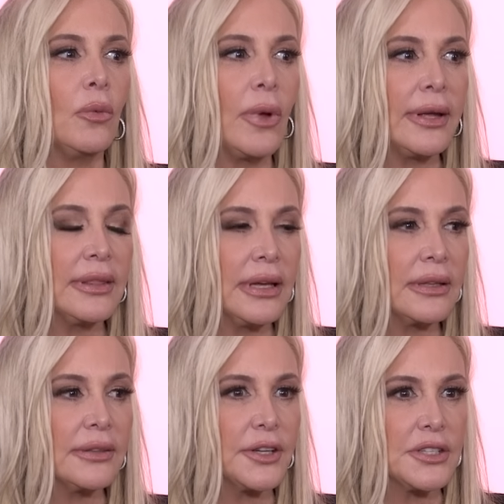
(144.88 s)
Well, I think
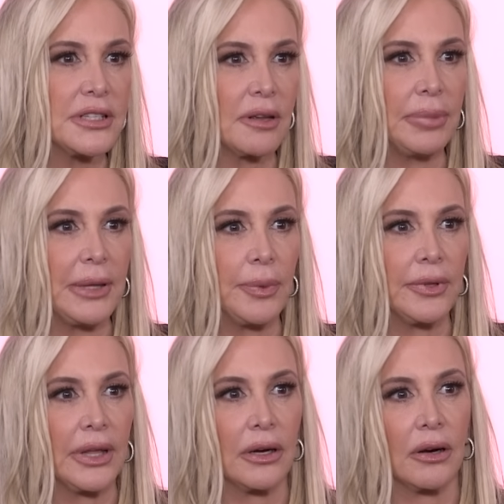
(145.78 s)
that there's some people
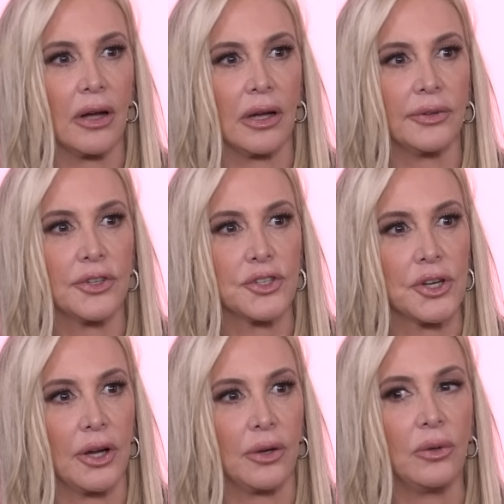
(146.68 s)
that are on the
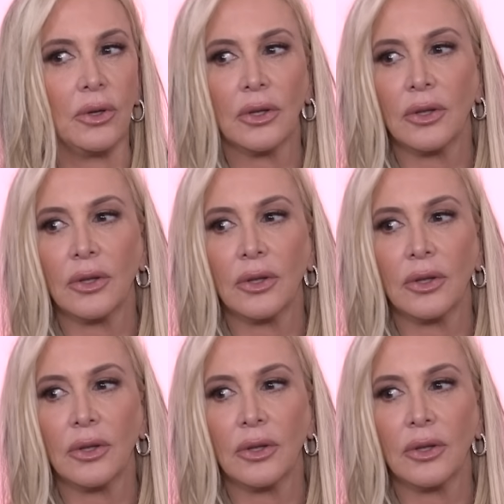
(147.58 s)
show